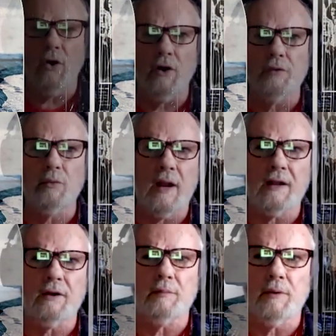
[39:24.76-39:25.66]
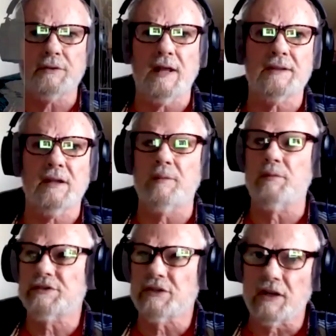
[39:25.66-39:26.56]
on record about that time
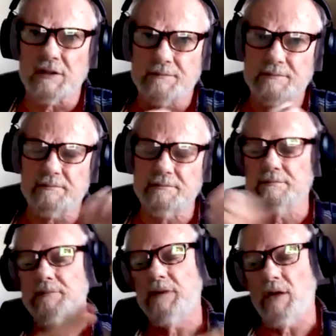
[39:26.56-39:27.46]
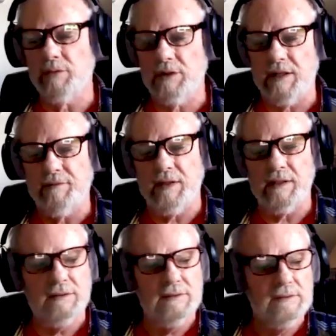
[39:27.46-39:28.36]
we started you know,
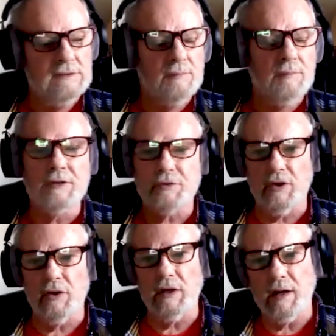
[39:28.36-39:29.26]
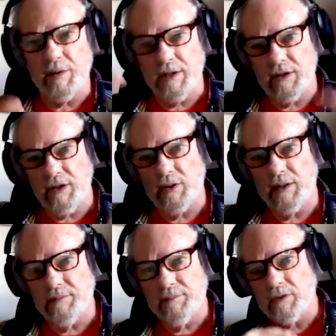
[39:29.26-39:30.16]
leaving Montreal area and
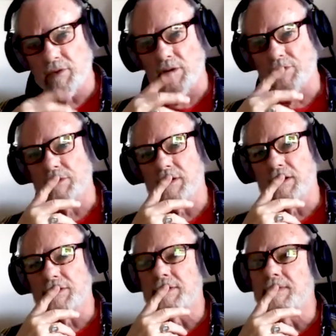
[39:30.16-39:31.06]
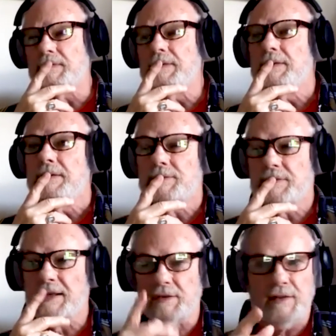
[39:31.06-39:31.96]
going across the country. It was
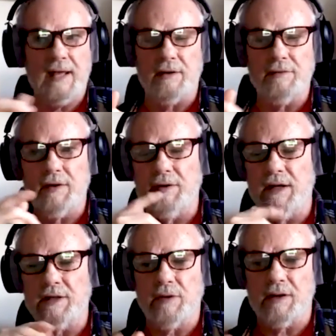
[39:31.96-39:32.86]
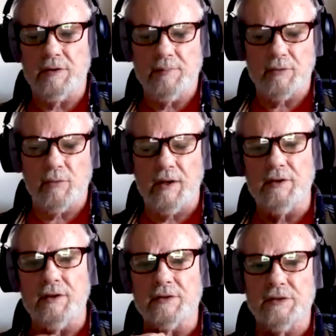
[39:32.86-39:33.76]
either that or the very next record, but right
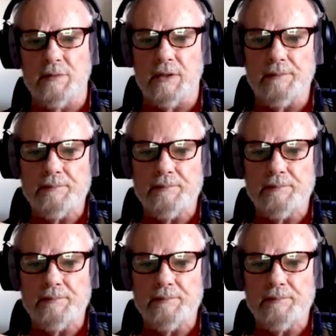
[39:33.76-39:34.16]
in there somewhere.